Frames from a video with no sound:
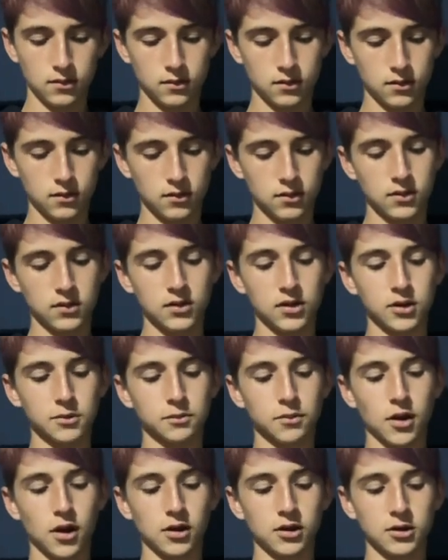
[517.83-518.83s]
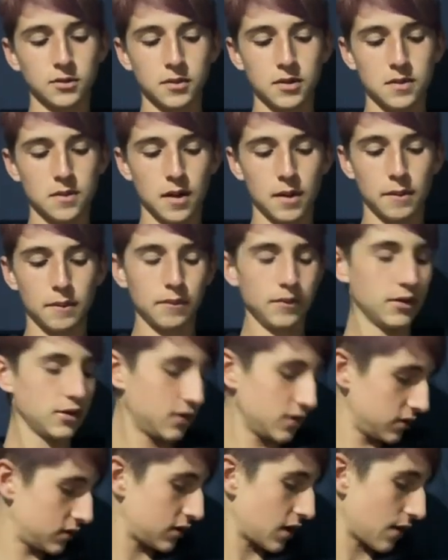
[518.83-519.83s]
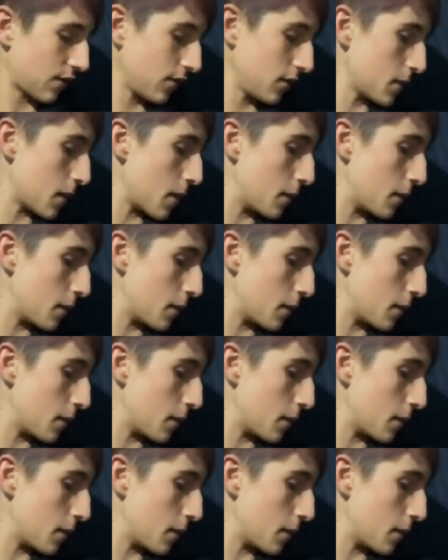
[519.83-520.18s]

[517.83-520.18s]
This is definitely my